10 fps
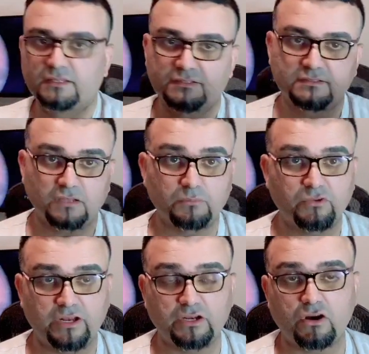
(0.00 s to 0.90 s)
and some
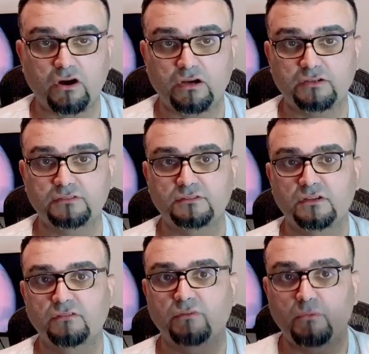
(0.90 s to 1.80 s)
credit cards
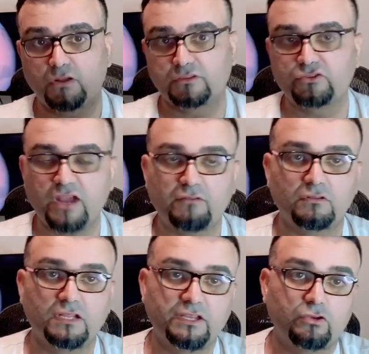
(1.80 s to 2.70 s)
from all the travel
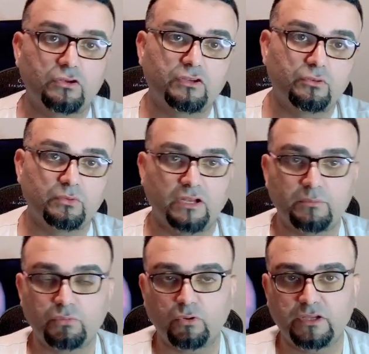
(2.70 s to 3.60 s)
let you
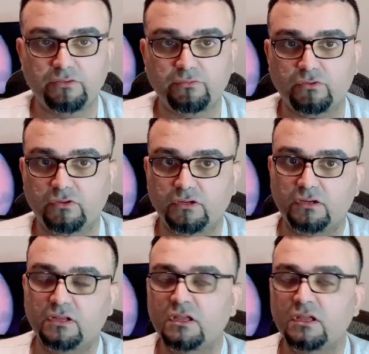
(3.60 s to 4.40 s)
accumulate points for the